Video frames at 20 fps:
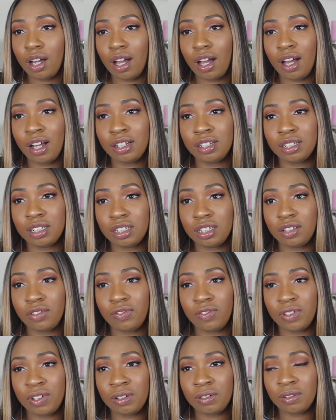I just
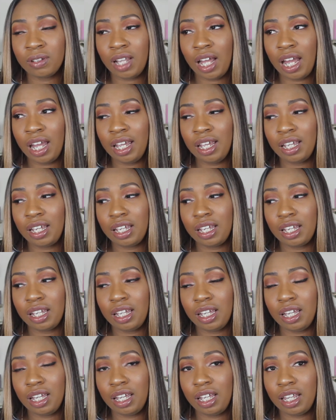feel like
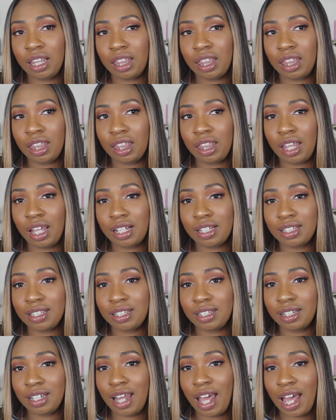
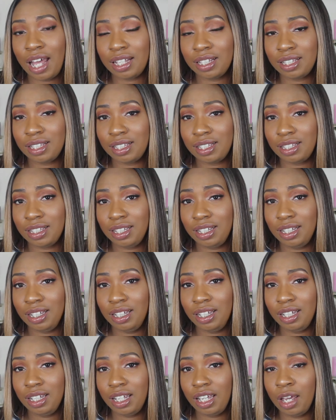that's
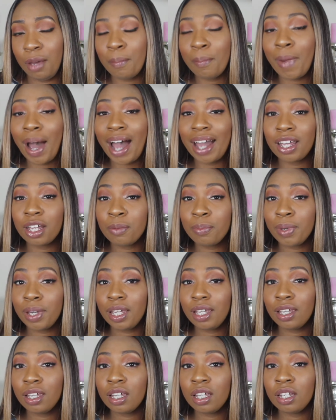nasty, in my
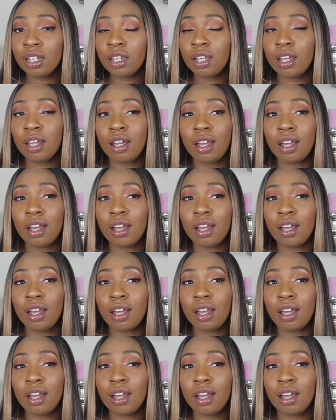opinion.